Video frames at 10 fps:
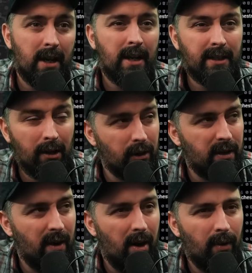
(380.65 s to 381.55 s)
it's in lots of
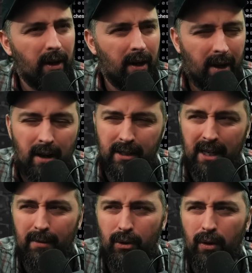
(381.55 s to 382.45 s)
artwork, and I can't see
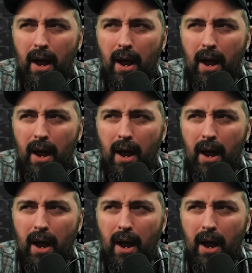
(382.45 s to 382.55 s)
them doing